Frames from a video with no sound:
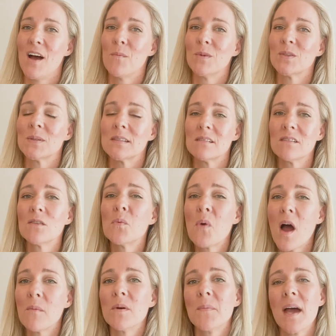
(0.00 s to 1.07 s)
which was a little
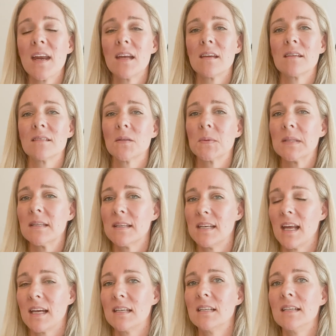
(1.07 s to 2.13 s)
problematic because it was in the
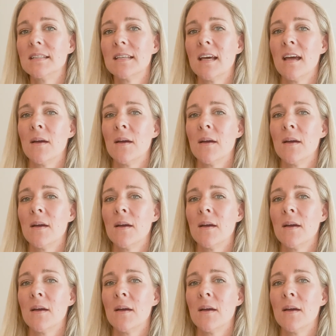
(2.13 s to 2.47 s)
90s,